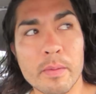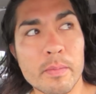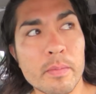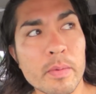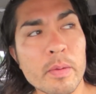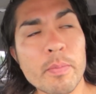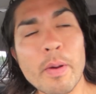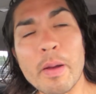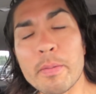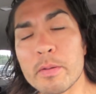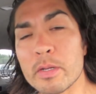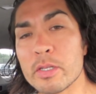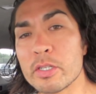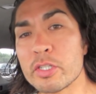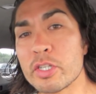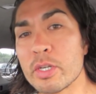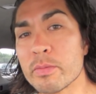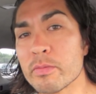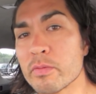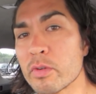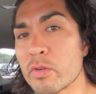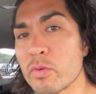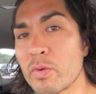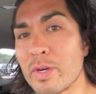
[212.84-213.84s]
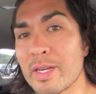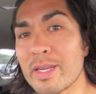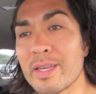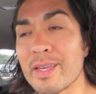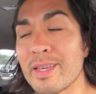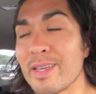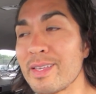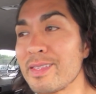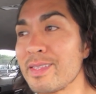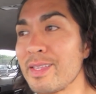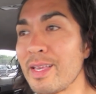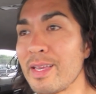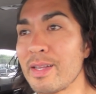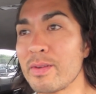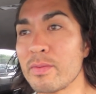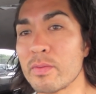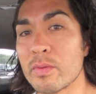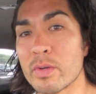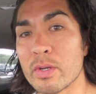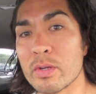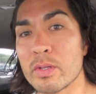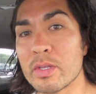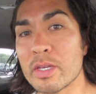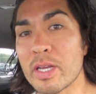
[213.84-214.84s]
I'm gonna pop into the gym real quick, and then
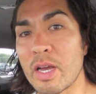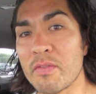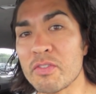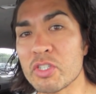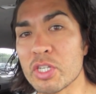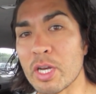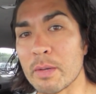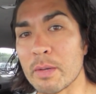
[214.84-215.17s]
we'll go to the coffee